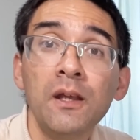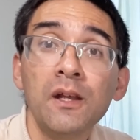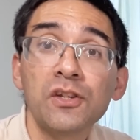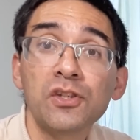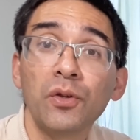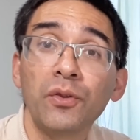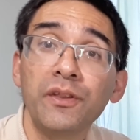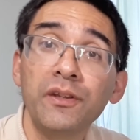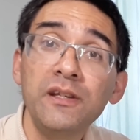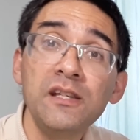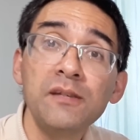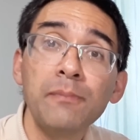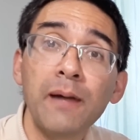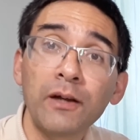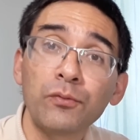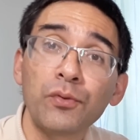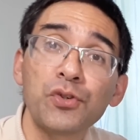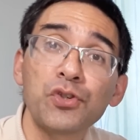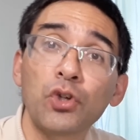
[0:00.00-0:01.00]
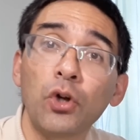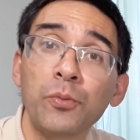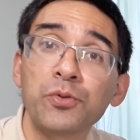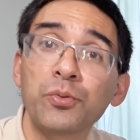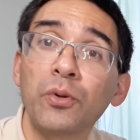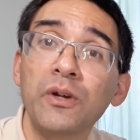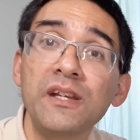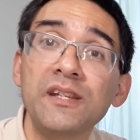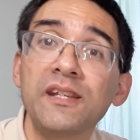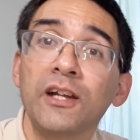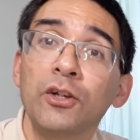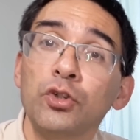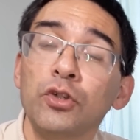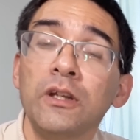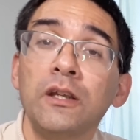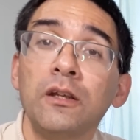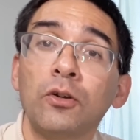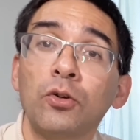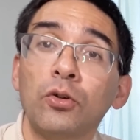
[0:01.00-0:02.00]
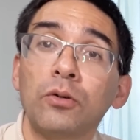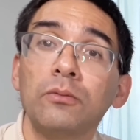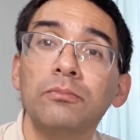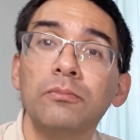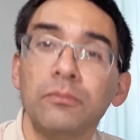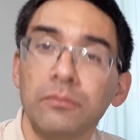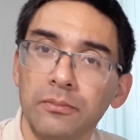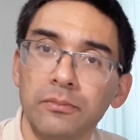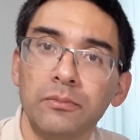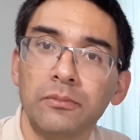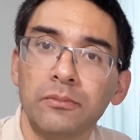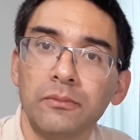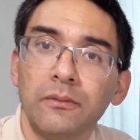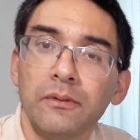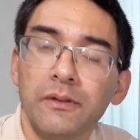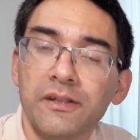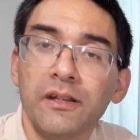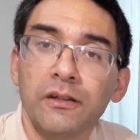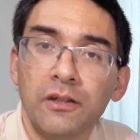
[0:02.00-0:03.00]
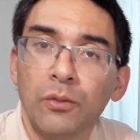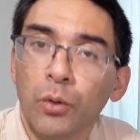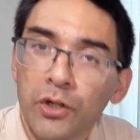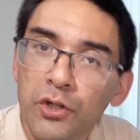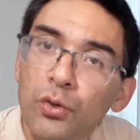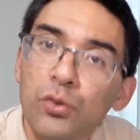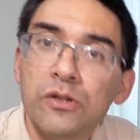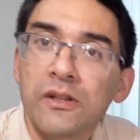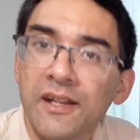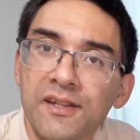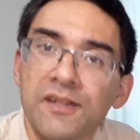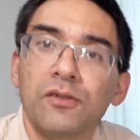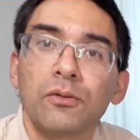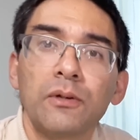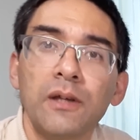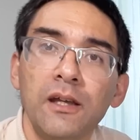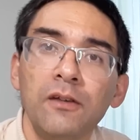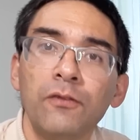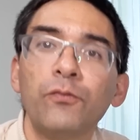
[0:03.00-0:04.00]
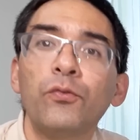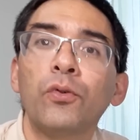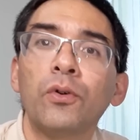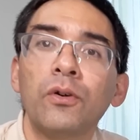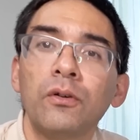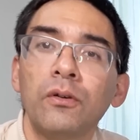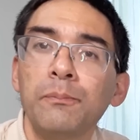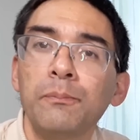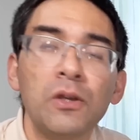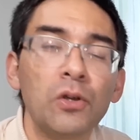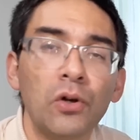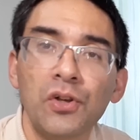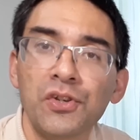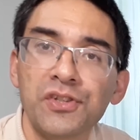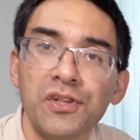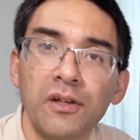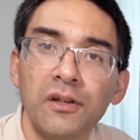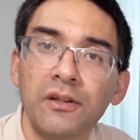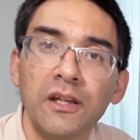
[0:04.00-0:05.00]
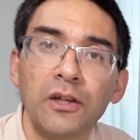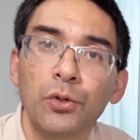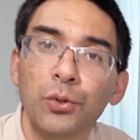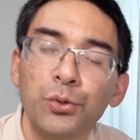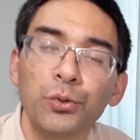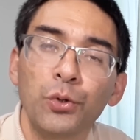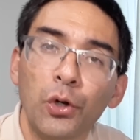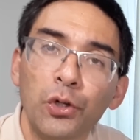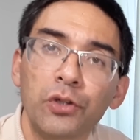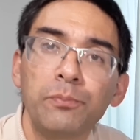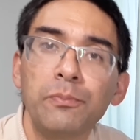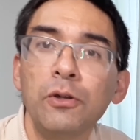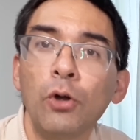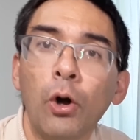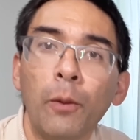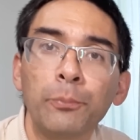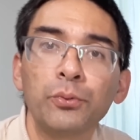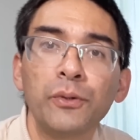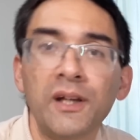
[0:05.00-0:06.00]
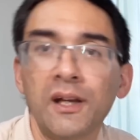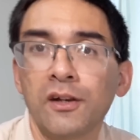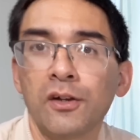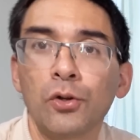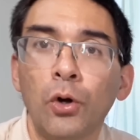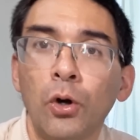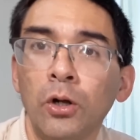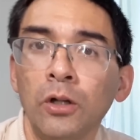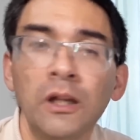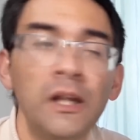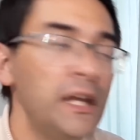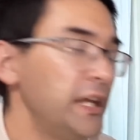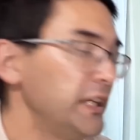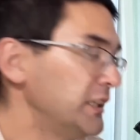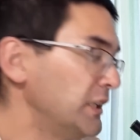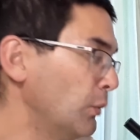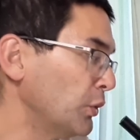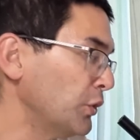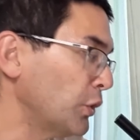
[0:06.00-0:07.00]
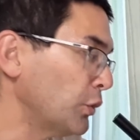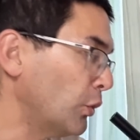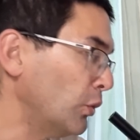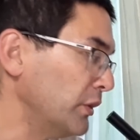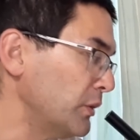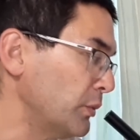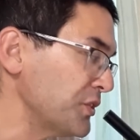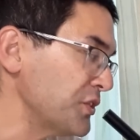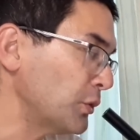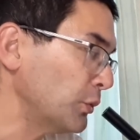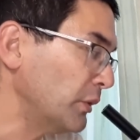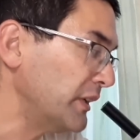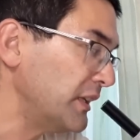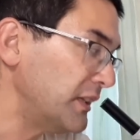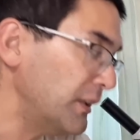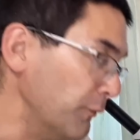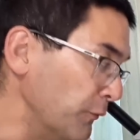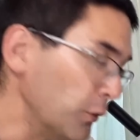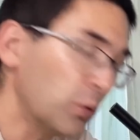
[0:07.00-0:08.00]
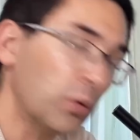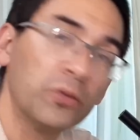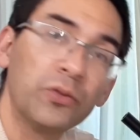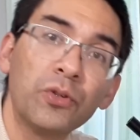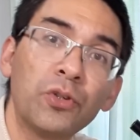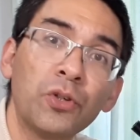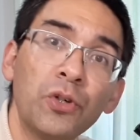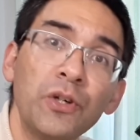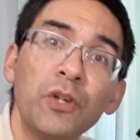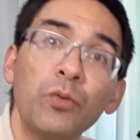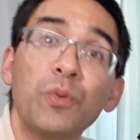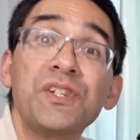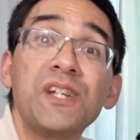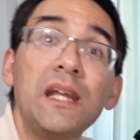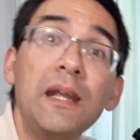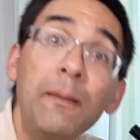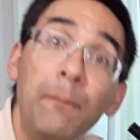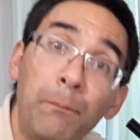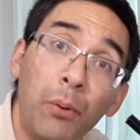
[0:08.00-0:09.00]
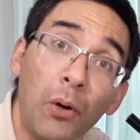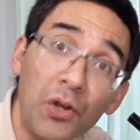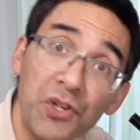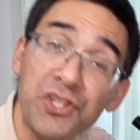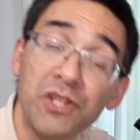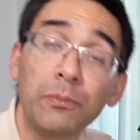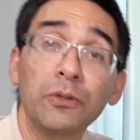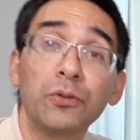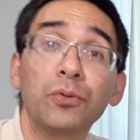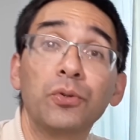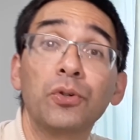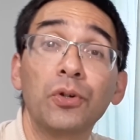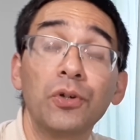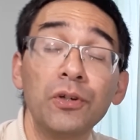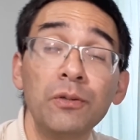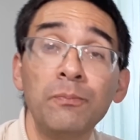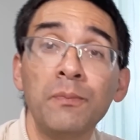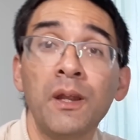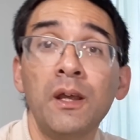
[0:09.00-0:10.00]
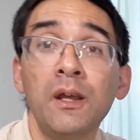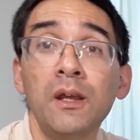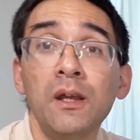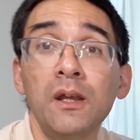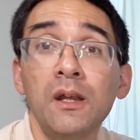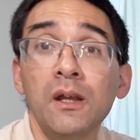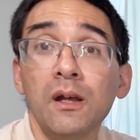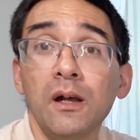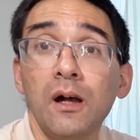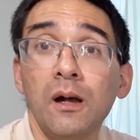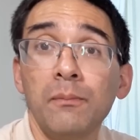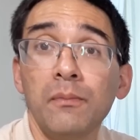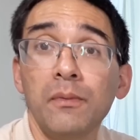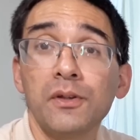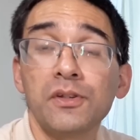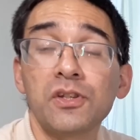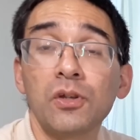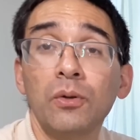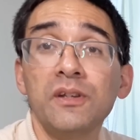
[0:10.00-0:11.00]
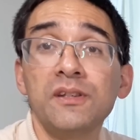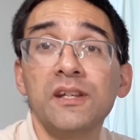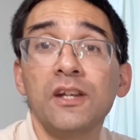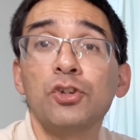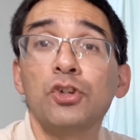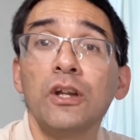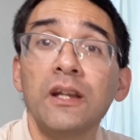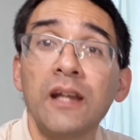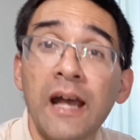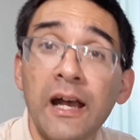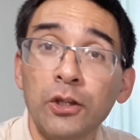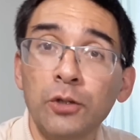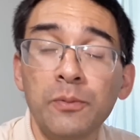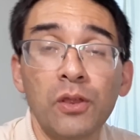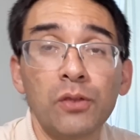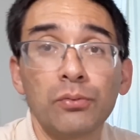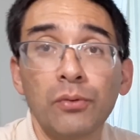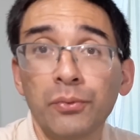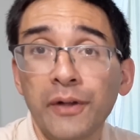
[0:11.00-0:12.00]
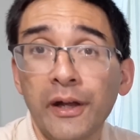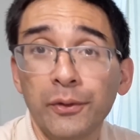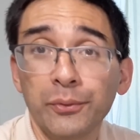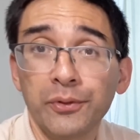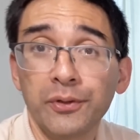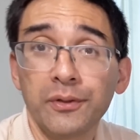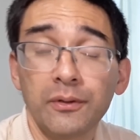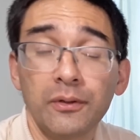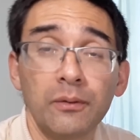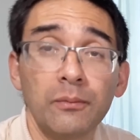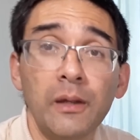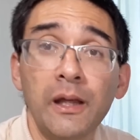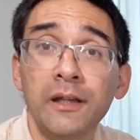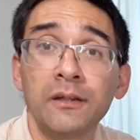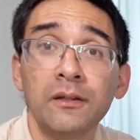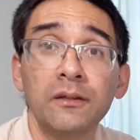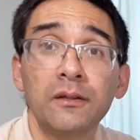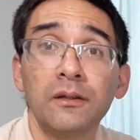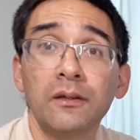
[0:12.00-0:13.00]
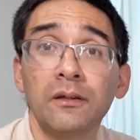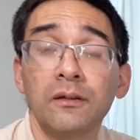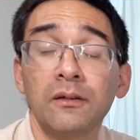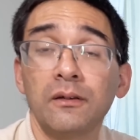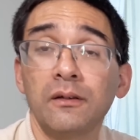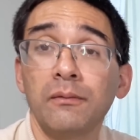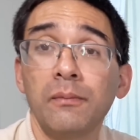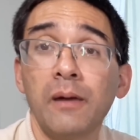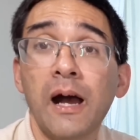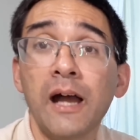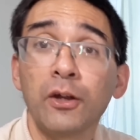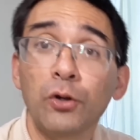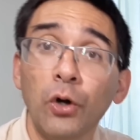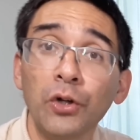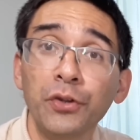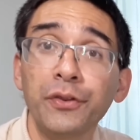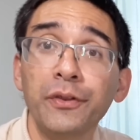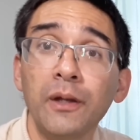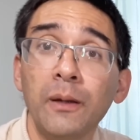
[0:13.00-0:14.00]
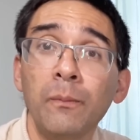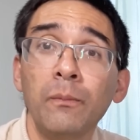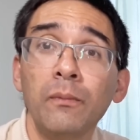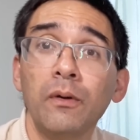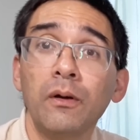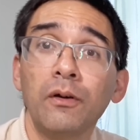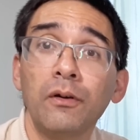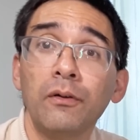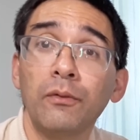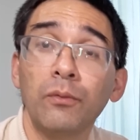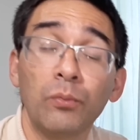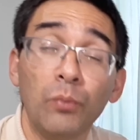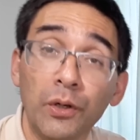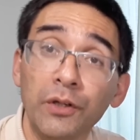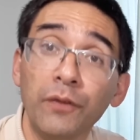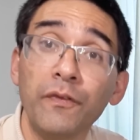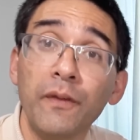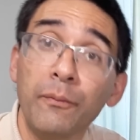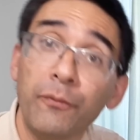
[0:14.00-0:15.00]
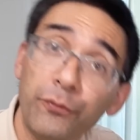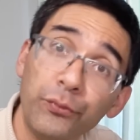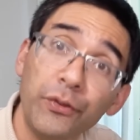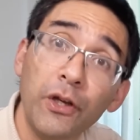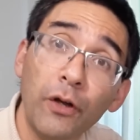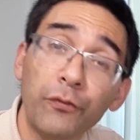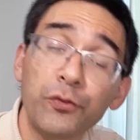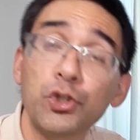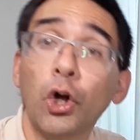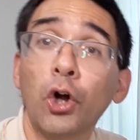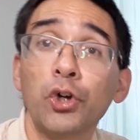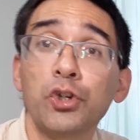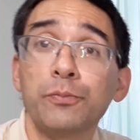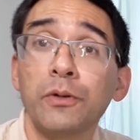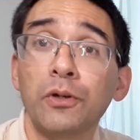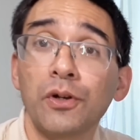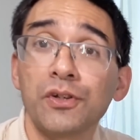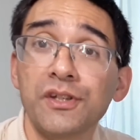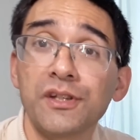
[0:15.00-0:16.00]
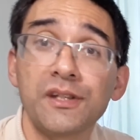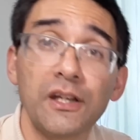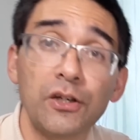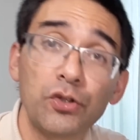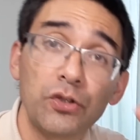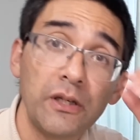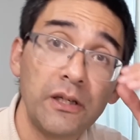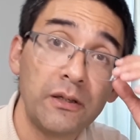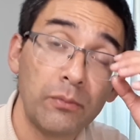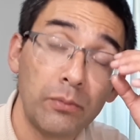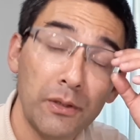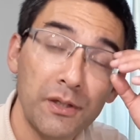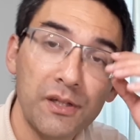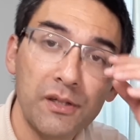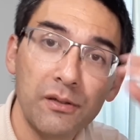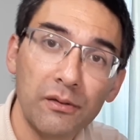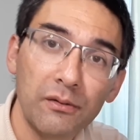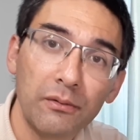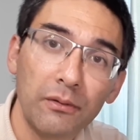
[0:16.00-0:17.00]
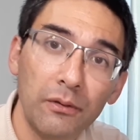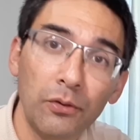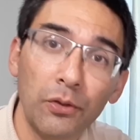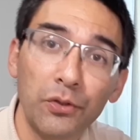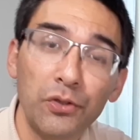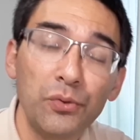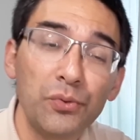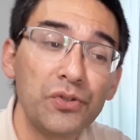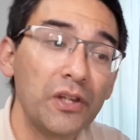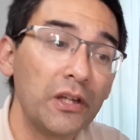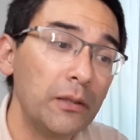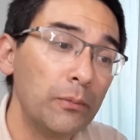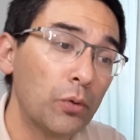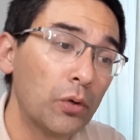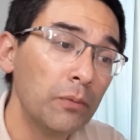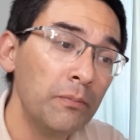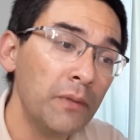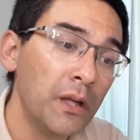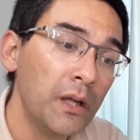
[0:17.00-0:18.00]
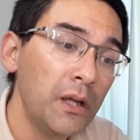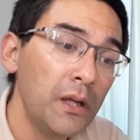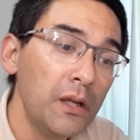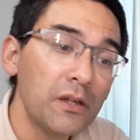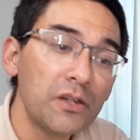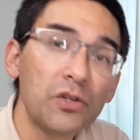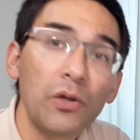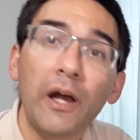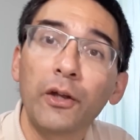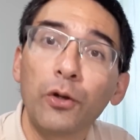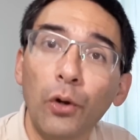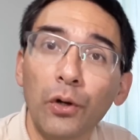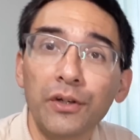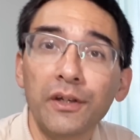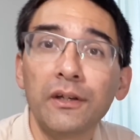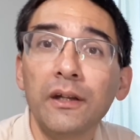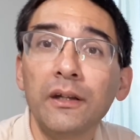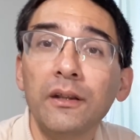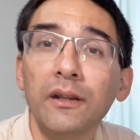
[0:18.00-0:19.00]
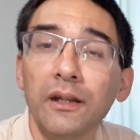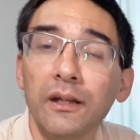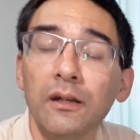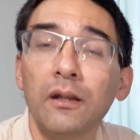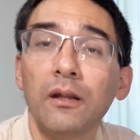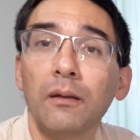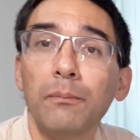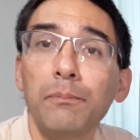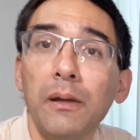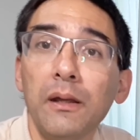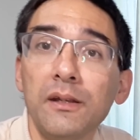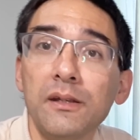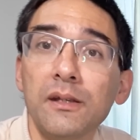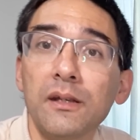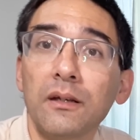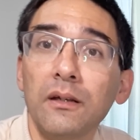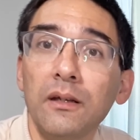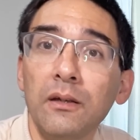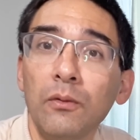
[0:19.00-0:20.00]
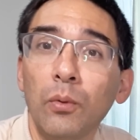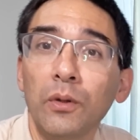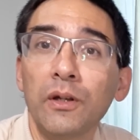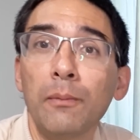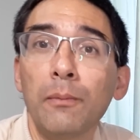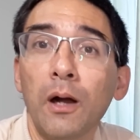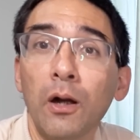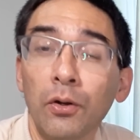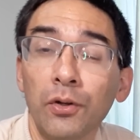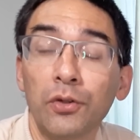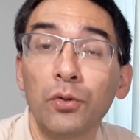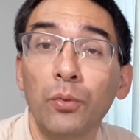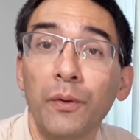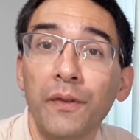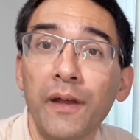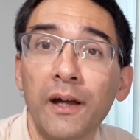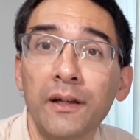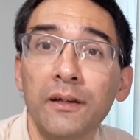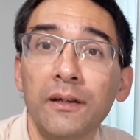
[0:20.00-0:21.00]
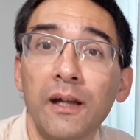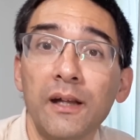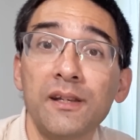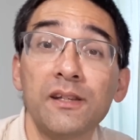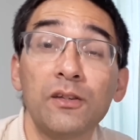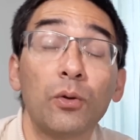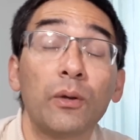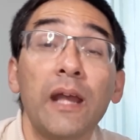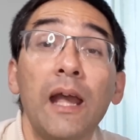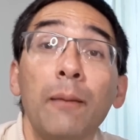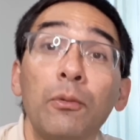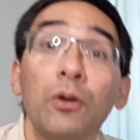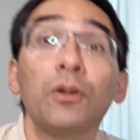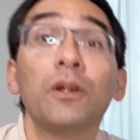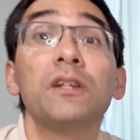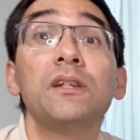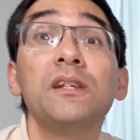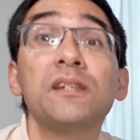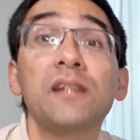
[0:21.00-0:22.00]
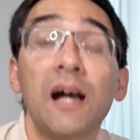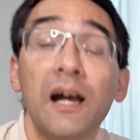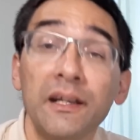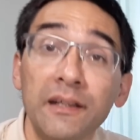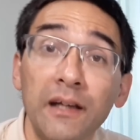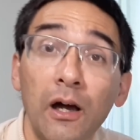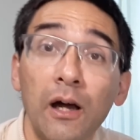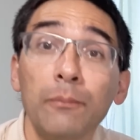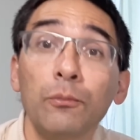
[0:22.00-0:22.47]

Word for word: So these microscopes were essentially Mm, they were useless, okay, for because uh, they could not be operated at all. It, not, it was not only difficult to turn, it was impossible to turn. Um, so essentially, they had to be thrown out. Uh, and uh, I got them, uh, one of them free of charge because essentially it was uh, not used anymore. So I got it, and then basically, what am I going to do with that? And I said, okay, I'm going to decide now.